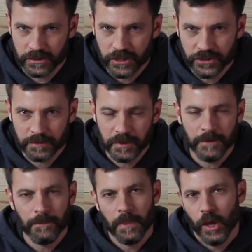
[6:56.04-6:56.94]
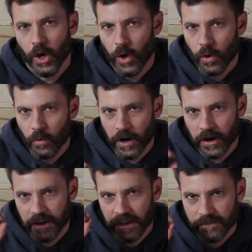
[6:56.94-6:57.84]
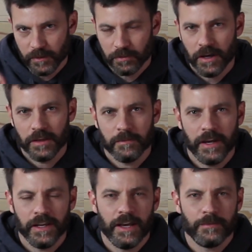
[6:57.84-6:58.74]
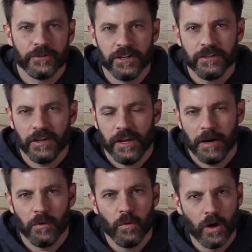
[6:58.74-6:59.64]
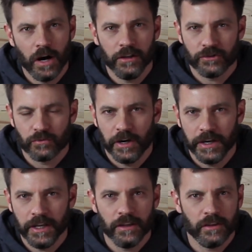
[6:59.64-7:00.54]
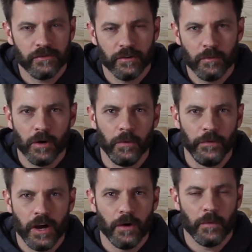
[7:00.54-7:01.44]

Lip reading: not just me, where if you plug the mic adapter into the camera while it's running, the firmware will not